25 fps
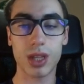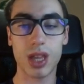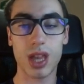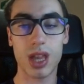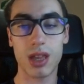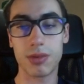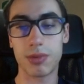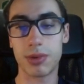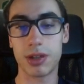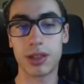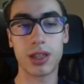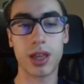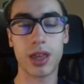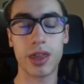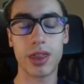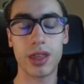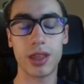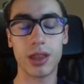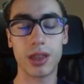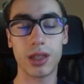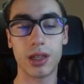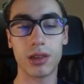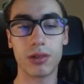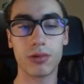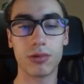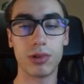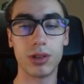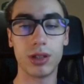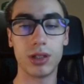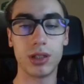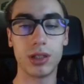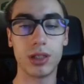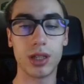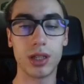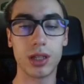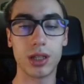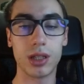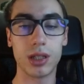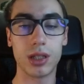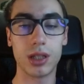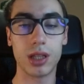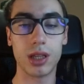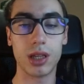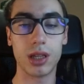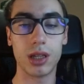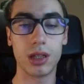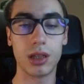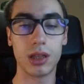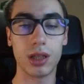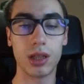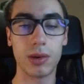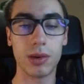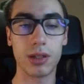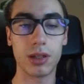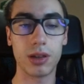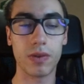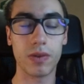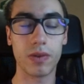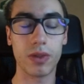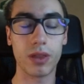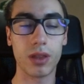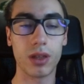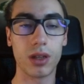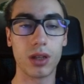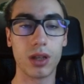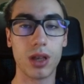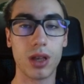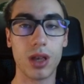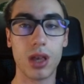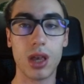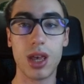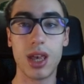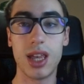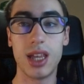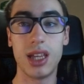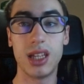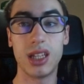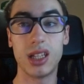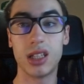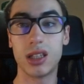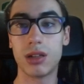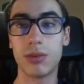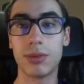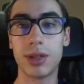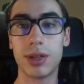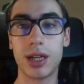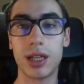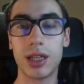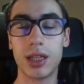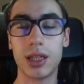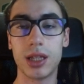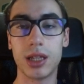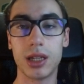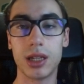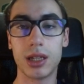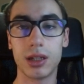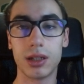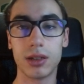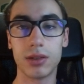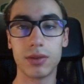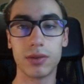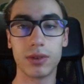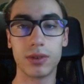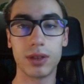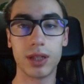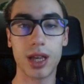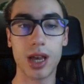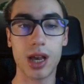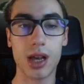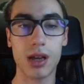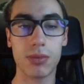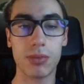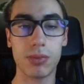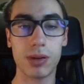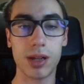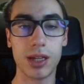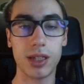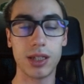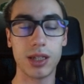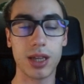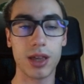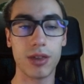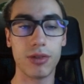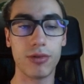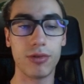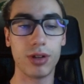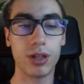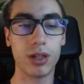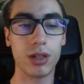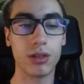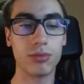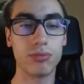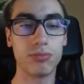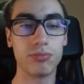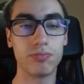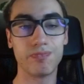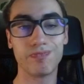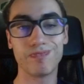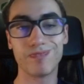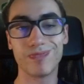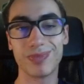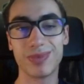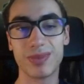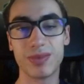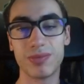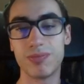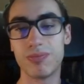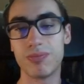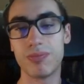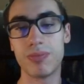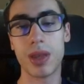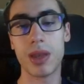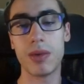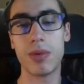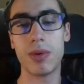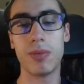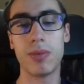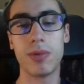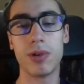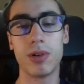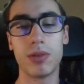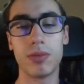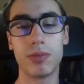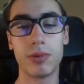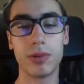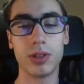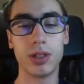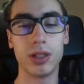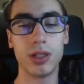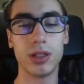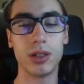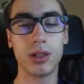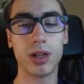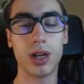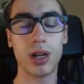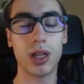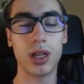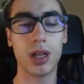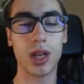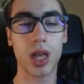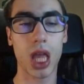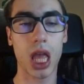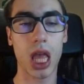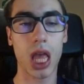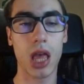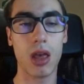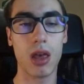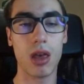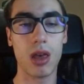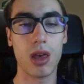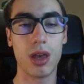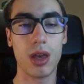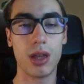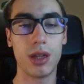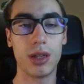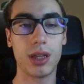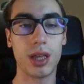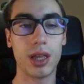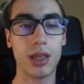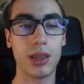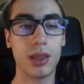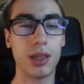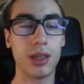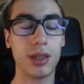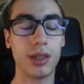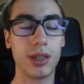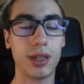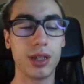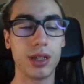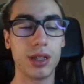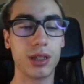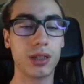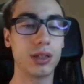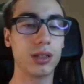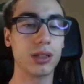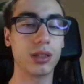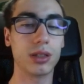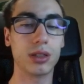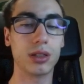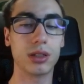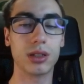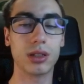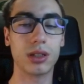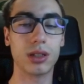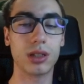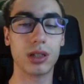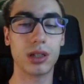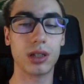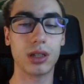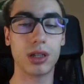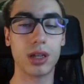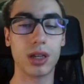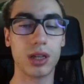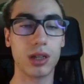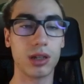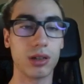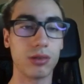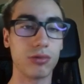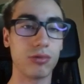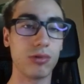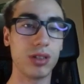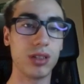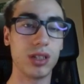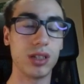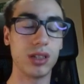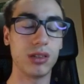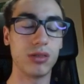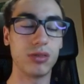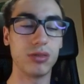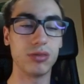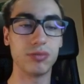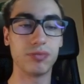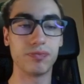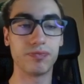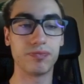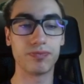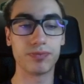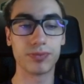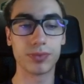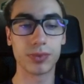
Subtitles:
Yes, but I think that queen d6 is the best option. Instead of that, the Deac plays a3, maybe more positionally, knight a6, and queen c2.